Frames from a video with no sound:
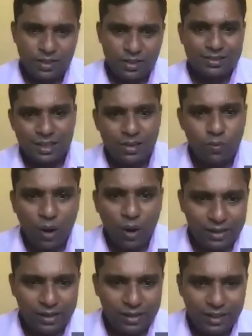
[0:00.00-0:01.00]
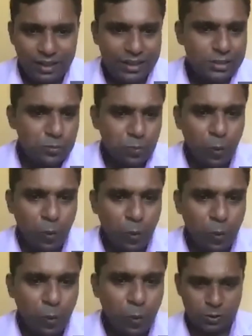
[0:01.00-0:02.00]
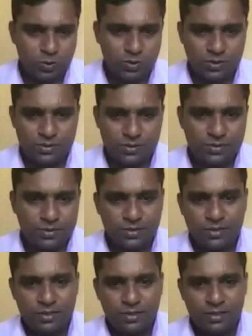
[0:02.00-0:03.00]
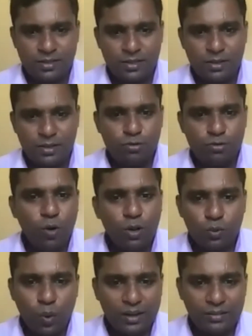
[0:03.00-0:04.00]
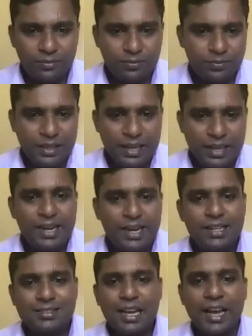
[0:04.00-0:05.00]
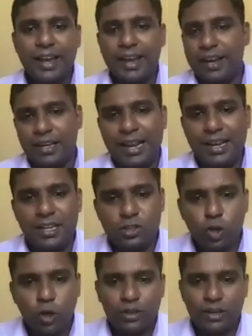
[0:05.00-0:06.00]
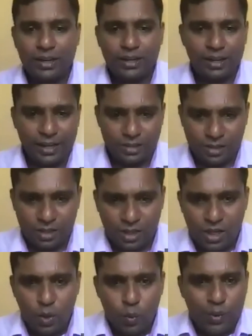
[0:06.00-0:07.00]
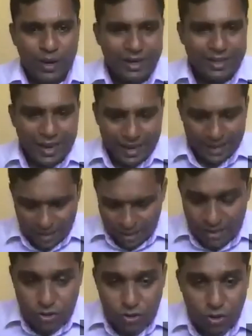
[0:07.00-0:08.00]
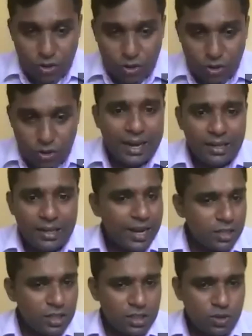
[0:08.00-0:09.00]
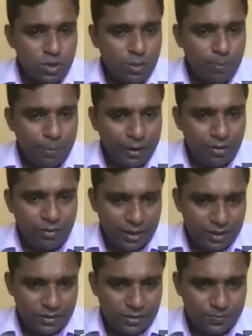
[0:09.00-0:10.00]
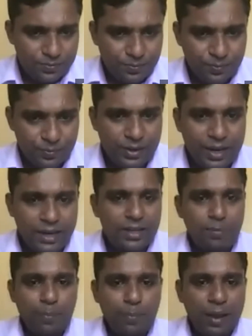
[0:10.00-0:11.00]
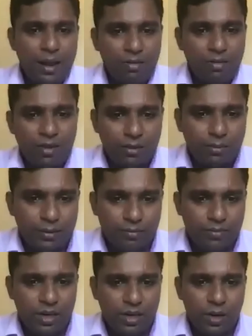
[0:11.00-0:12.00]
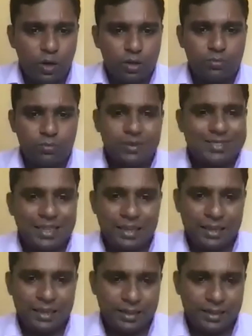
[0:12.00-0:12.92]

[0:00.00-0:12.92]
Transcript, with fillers: Third one is polyhydramnios. Fourth one, head is high head. Head is not engaged. When the head is not engaged into the pelvis, right, the pelvic rim will not be sealed.